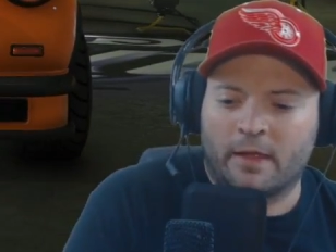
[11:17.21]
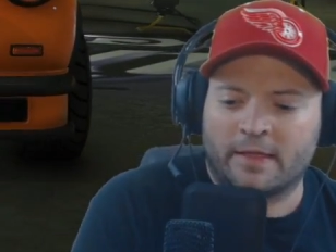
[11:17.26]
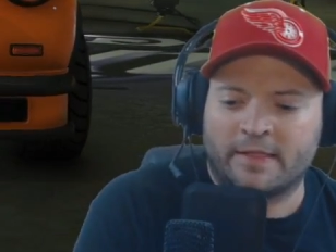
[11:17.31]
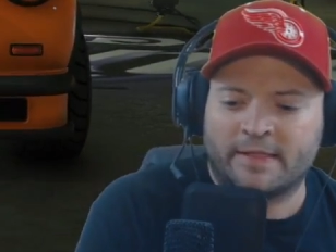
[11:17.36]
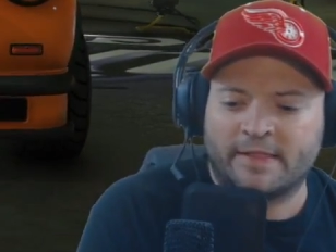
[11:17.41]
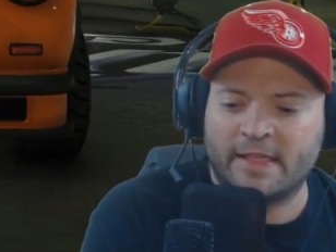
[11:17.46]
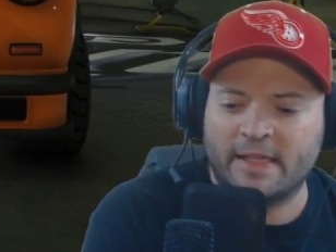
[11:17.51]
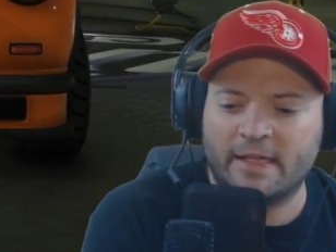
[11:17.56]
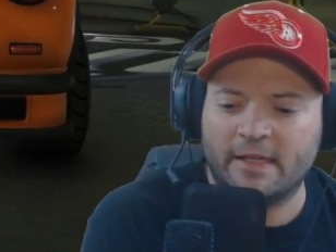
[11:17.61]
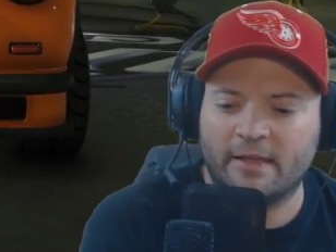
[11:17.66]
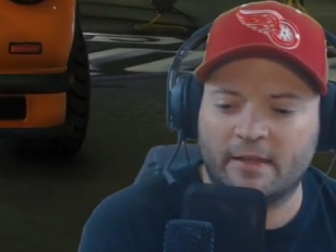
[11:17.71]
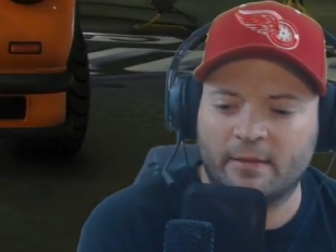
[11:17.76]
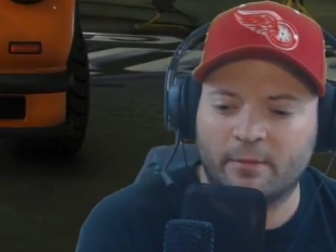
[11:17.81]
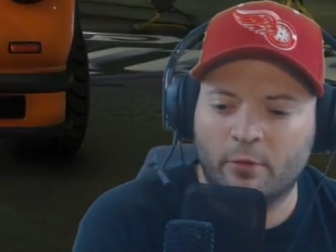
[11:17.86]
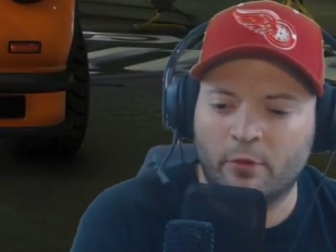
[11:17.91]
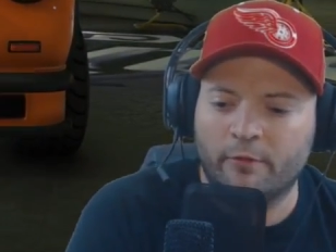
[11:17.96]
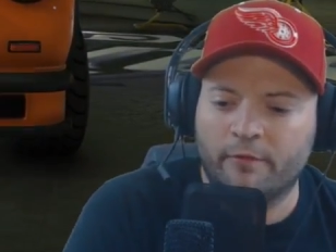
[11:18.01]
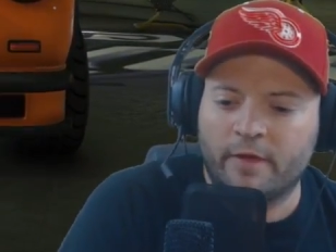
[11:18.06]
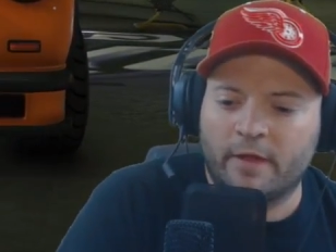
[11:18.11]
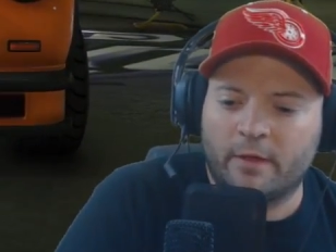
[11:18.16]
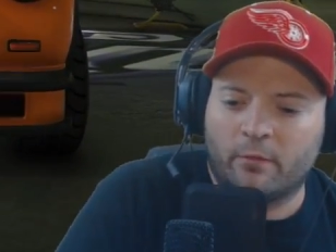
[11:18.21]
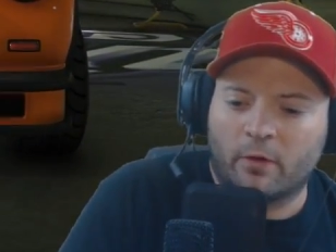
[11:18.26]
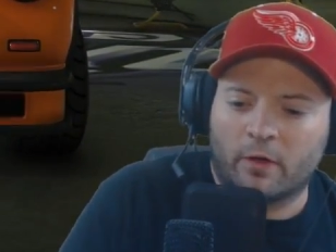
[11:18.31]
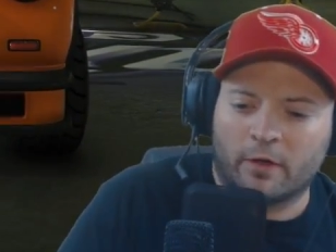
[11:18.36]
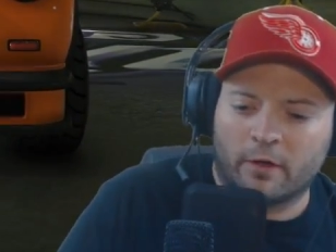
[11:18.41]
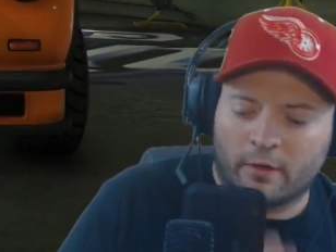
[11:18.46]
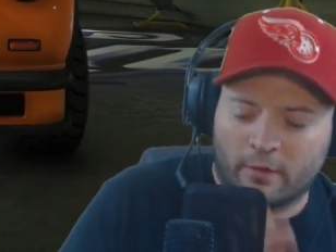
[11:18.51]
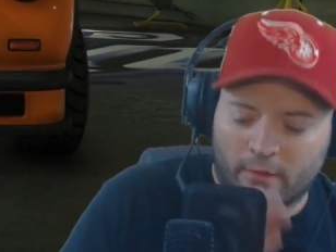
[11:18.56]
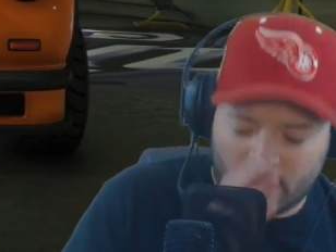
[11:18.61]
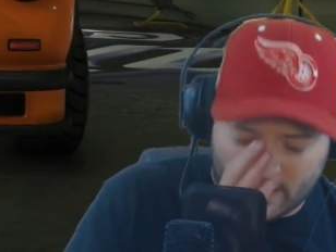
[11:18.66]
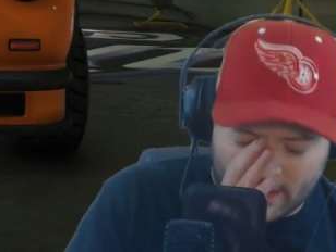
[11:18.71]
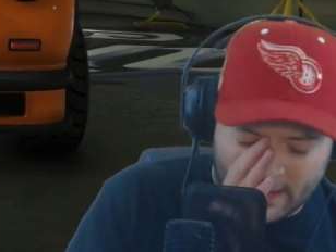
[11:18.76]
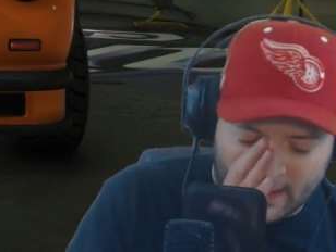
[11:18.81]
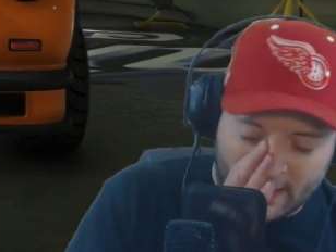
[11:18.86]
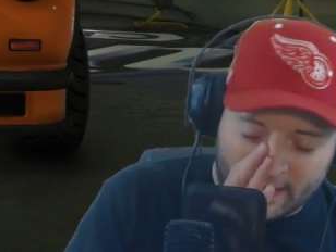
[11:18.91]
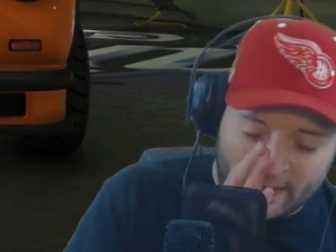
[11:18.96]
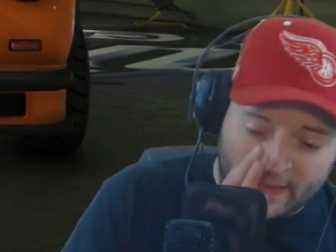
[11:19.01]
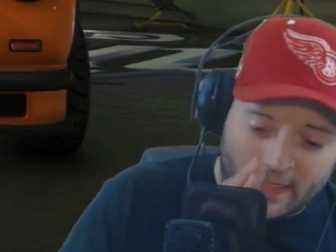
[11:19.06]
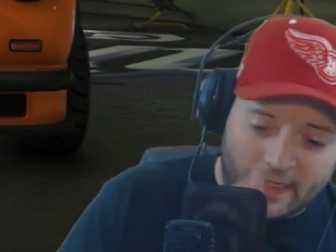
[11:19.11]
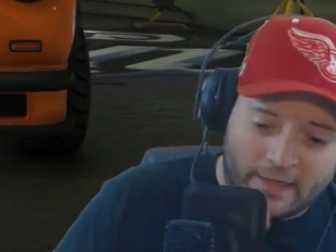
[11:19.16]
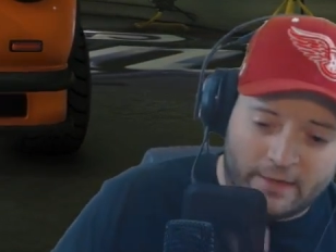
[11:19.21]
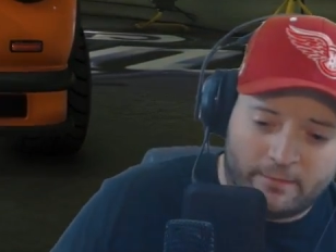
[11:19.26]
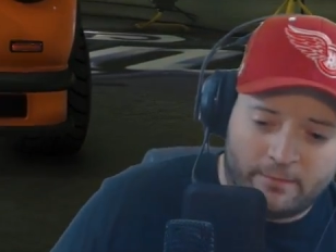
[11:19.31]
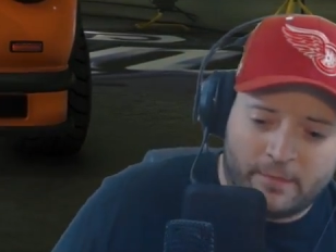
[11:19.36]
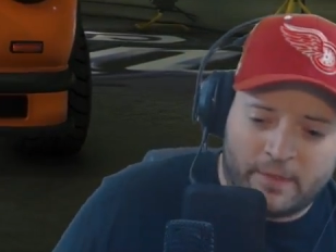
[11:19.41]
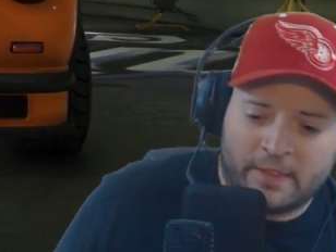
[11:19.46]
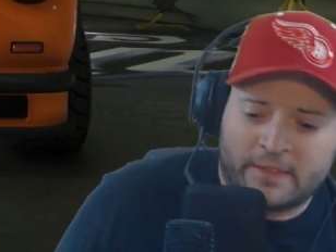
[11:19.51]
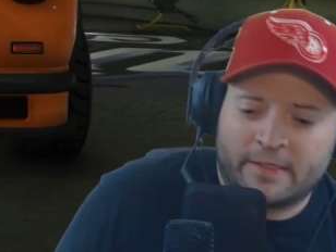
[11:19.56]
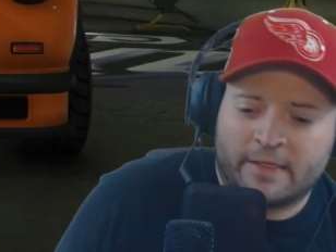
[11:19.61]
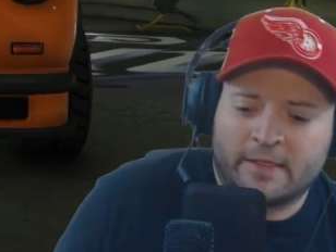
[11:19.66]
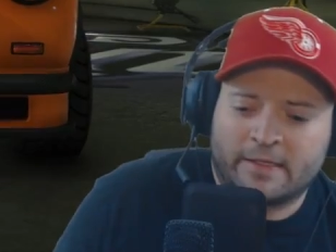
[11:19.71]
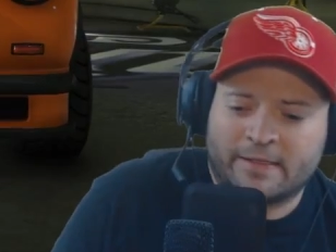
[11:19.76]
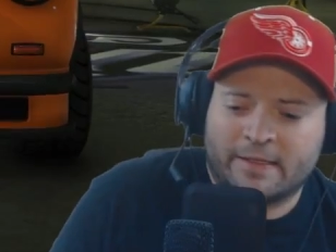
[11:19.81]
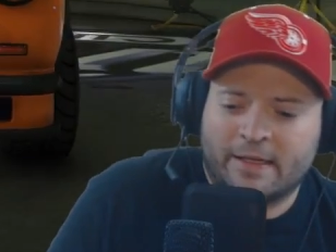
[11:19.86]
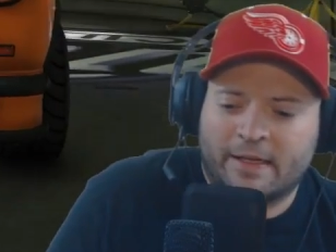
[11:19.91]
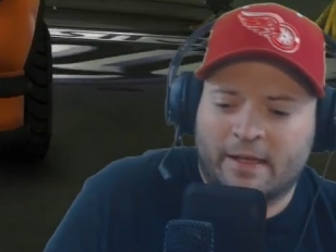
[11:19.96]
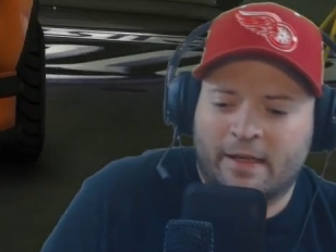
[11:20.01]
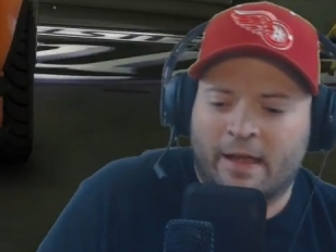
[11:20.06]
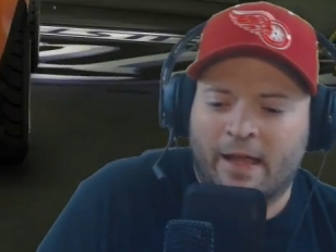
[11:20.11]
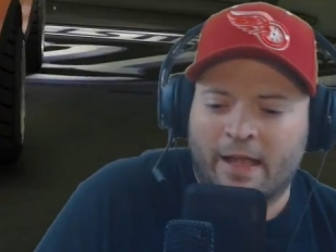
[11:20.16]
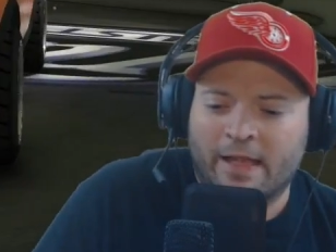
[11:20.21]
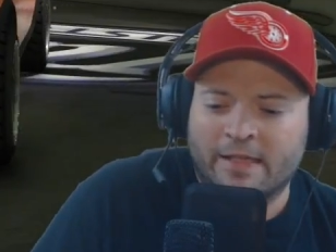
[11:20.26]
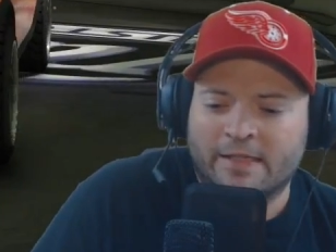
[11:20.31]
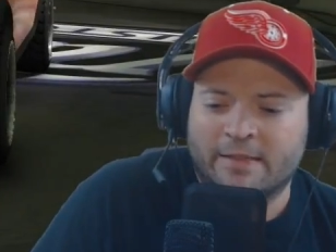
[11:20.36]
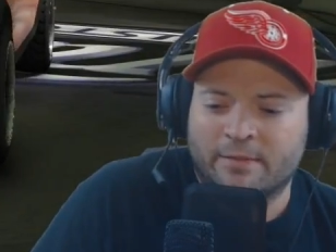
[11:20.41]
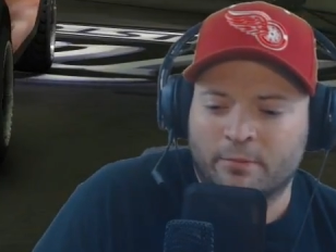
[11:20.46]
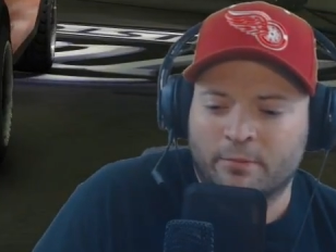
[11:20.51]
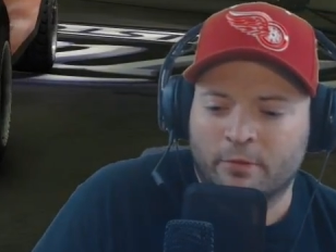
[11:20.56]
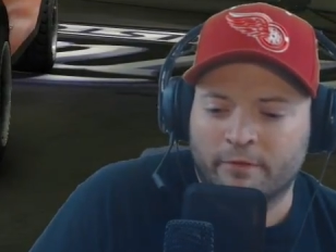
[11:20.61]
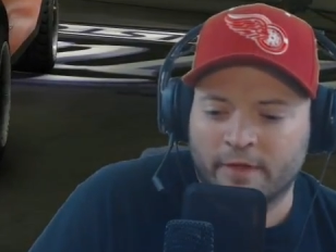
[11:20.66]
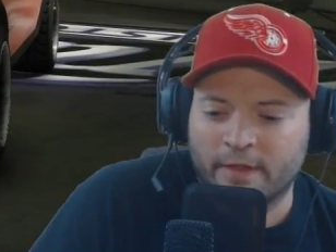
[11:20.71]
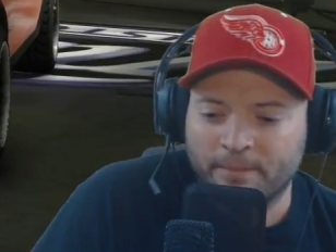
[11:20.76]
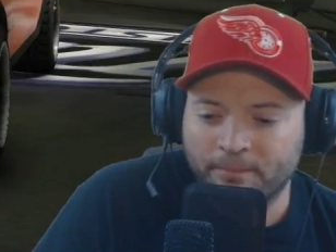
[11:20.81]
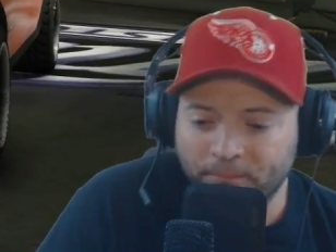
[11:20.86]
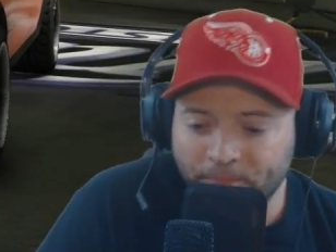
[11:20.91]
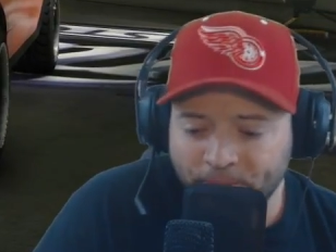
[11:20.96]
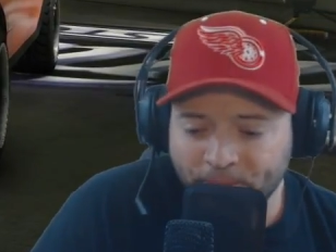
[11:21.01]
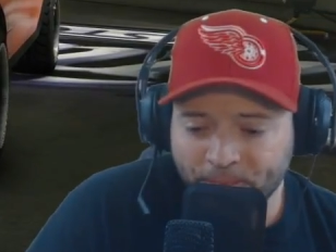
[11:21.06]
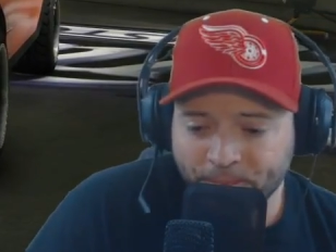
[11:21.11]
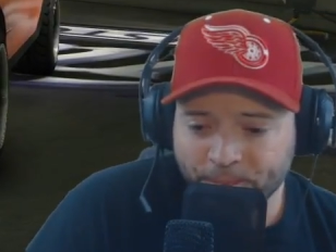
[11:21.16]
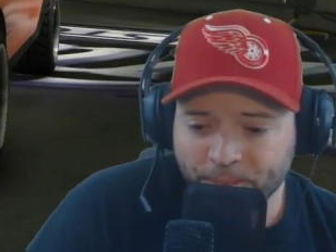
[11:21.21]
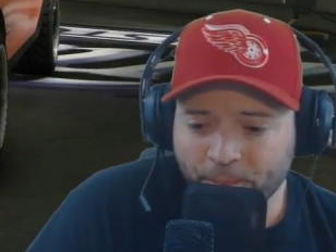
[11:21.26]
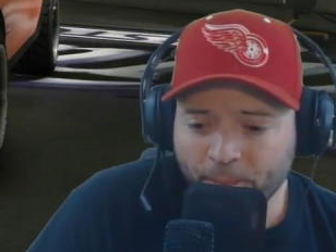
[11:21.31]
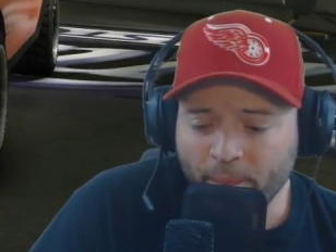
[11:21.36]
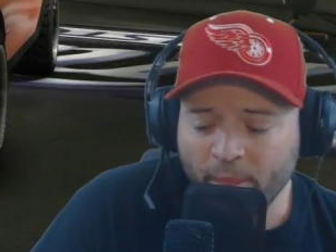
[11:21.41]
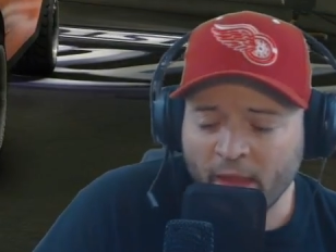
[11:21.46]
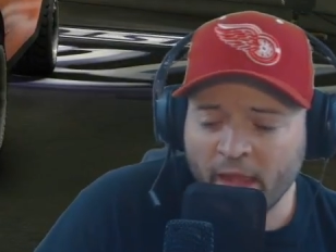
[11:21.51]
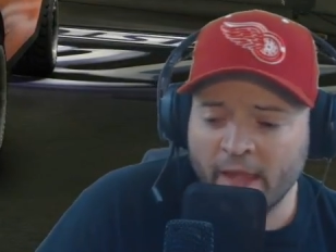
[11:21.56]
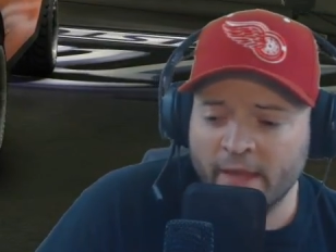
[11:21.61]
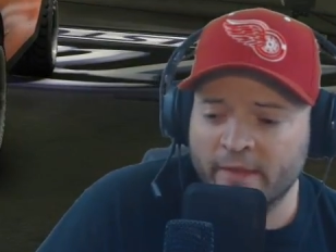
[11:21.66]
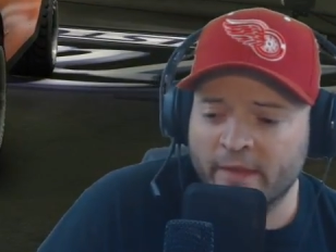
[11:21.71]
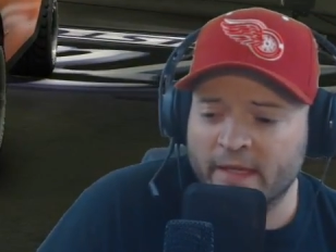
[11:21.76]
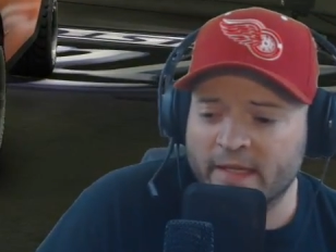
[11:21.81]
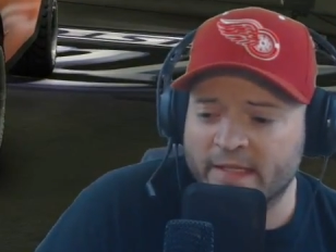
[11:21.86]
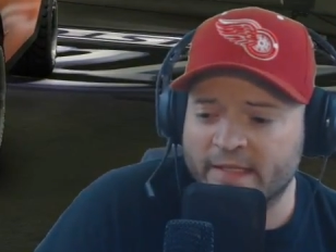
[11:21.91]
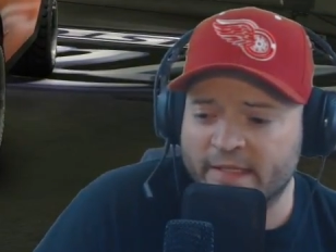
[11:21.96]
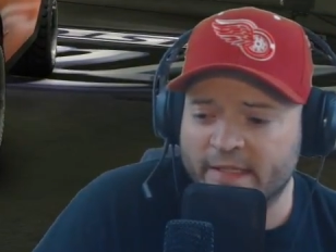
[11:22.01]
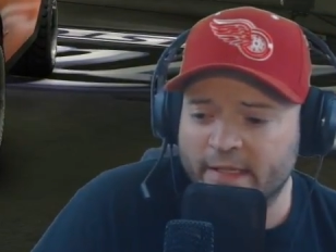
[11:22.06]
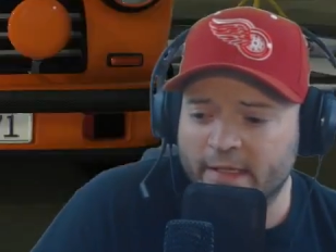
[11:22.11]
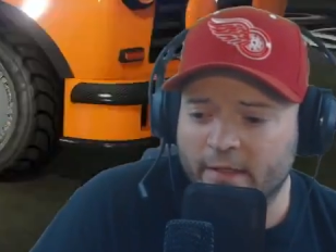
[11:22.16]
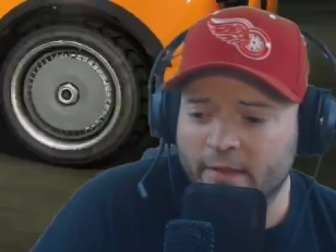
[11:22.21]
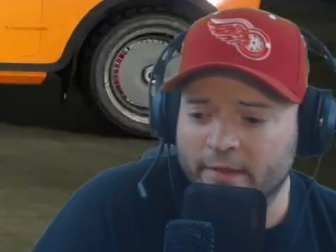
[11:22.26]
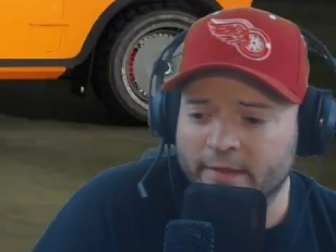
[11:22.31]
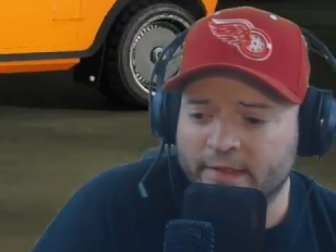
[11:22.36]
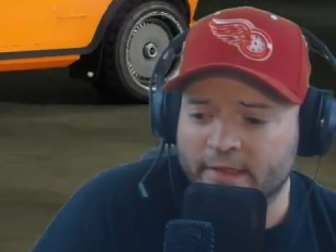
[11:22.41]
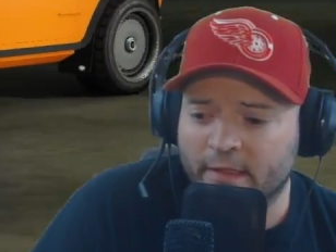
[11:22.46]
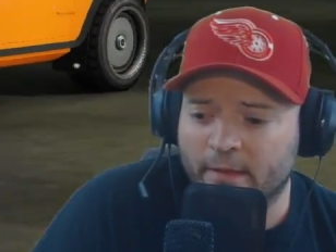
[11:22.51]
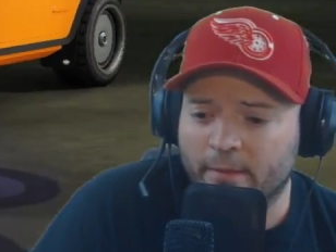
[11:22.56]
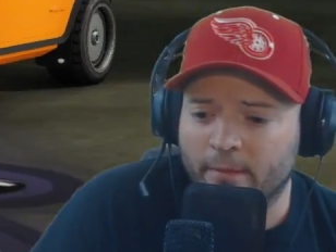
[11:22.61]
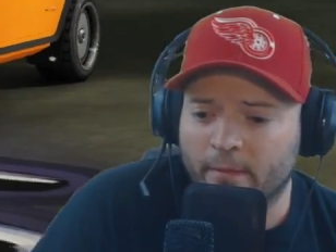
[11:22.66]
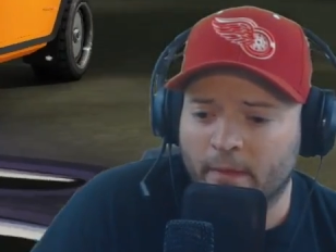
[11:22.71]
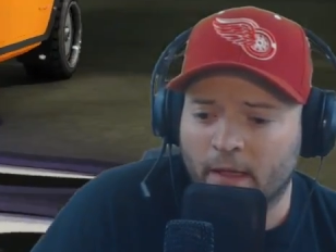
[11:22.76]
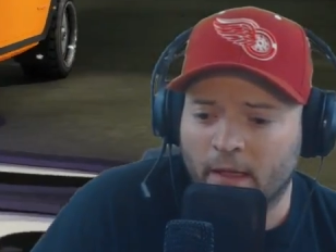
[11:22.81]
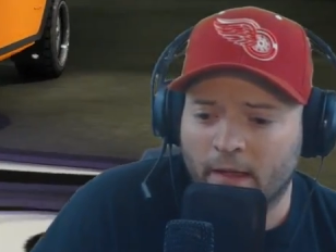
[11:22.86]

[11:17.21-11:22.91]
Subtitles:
scene in the movie where it's like a heist movie. And they steal something.